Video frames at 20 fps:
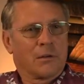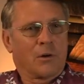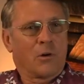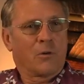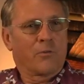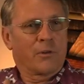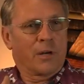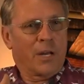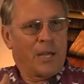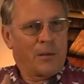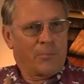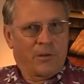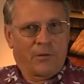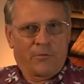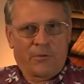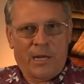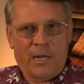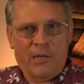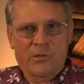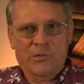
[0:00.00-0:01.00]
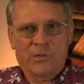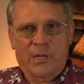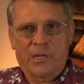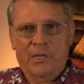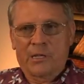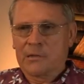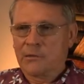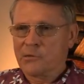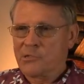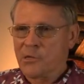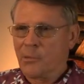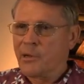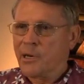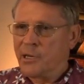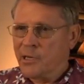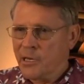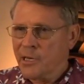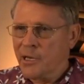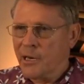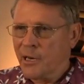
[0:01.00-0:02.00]
range.
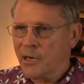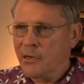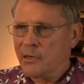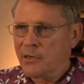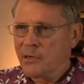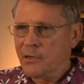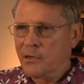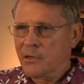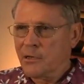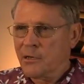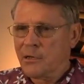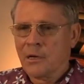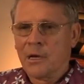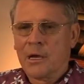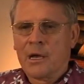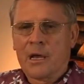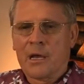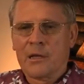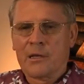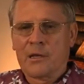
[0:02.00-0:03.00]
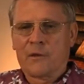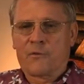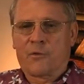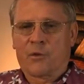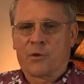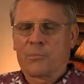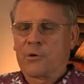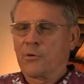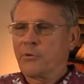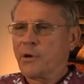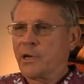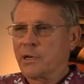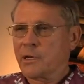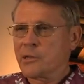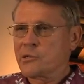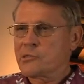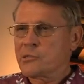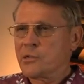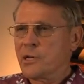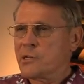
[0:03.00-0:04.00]
Somebody can hit it. And then Fort
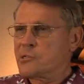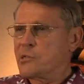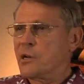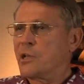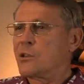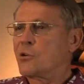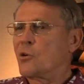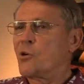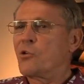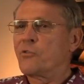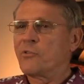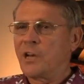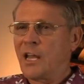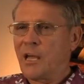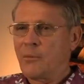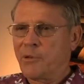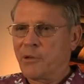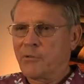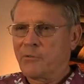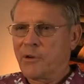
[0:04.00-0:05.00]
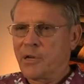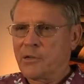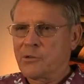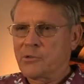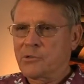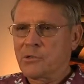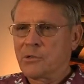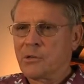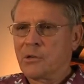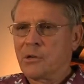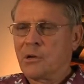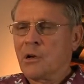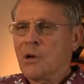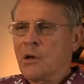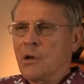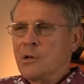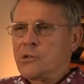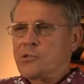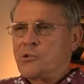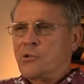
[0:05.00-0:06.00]
Barrancas has another overlapping range.
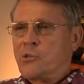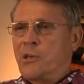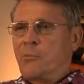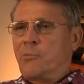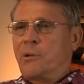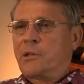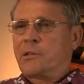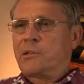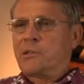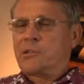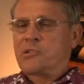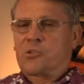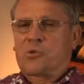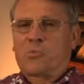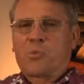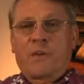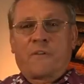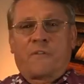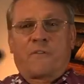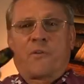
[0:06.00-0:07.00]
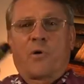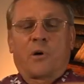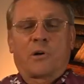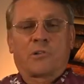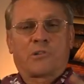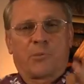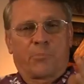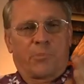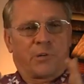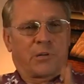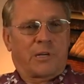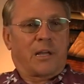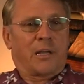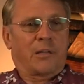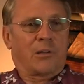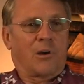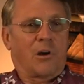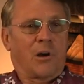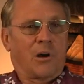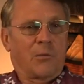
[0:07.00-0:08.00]
So they built these 3 forts to
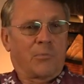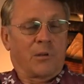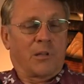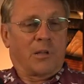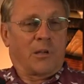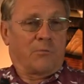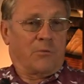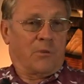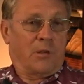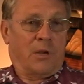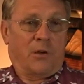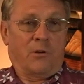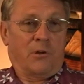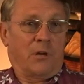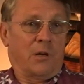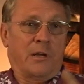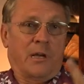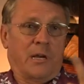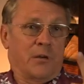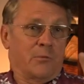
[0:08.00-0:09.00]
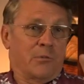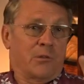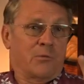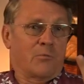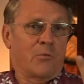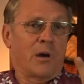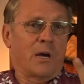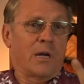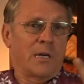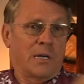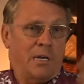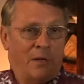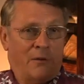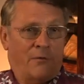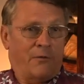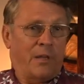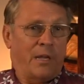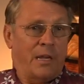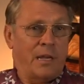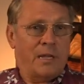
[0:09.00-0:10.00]
protect the harbor. They could have done it with 1
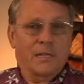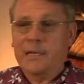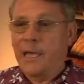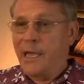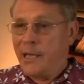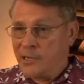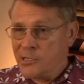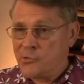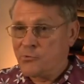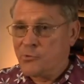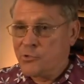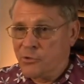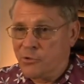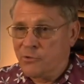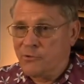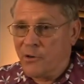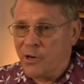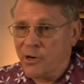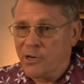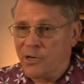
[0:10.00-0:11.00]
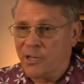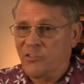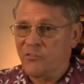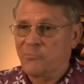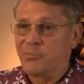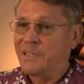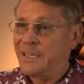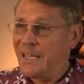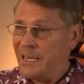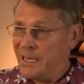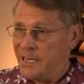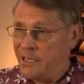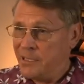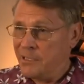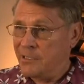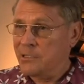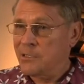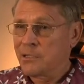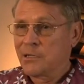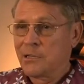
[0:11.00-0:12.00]
if they had cannons would shoot far enough, but they
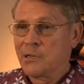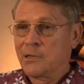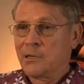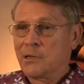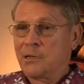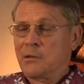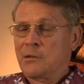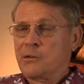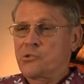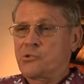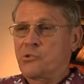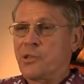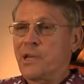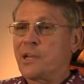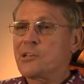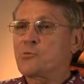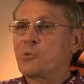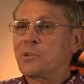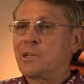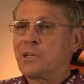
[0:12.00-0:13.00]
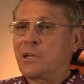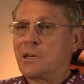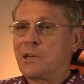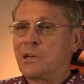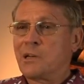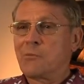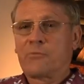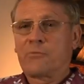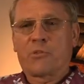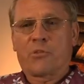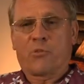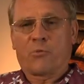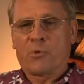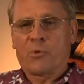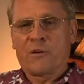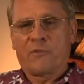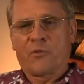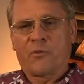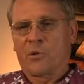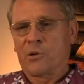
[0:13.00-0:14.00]
didn't. So that's what they did with
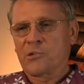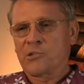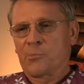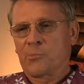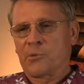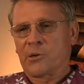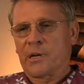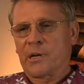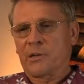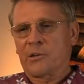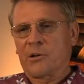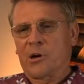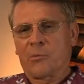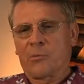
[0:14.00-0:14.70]
3 forts to protect the